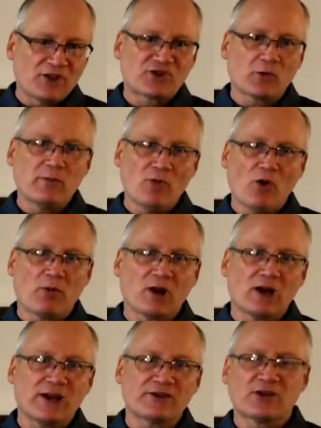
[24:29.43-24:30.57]
And so we
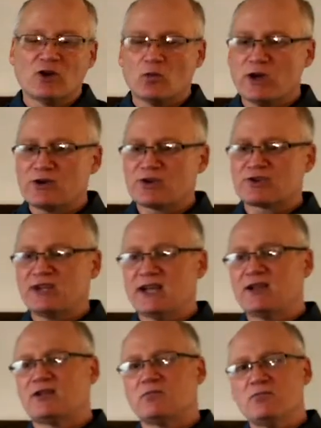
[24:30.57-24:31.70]
mobilize. We
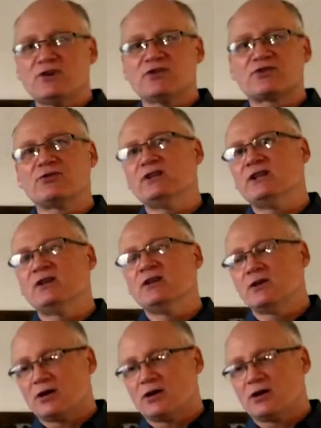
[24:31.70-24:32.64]
understand that ministry